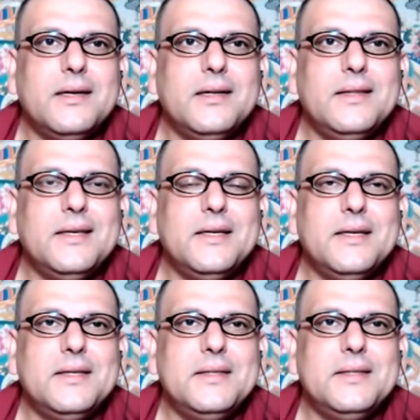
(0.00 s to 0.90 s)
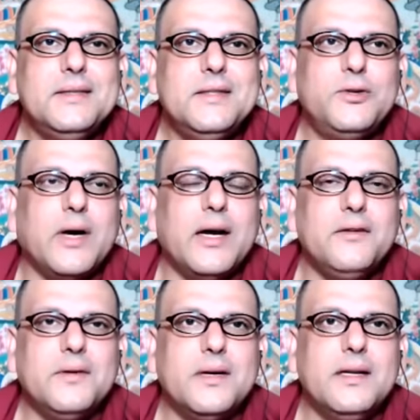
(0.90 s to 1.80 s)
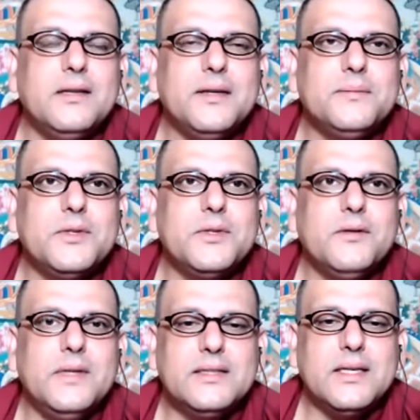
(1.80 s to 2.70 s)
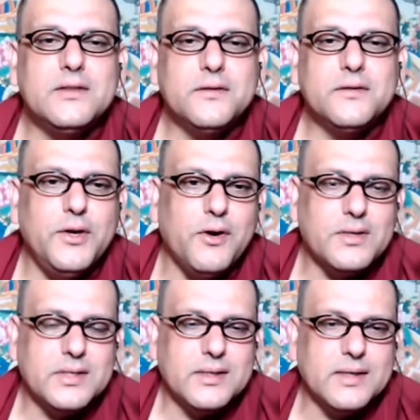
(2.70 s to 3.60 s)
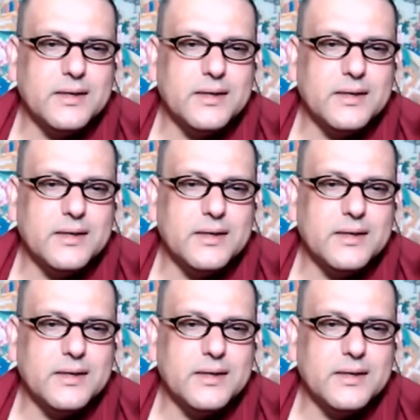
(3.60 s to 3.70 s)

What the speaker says: the driver in terms of the sense of curiosity.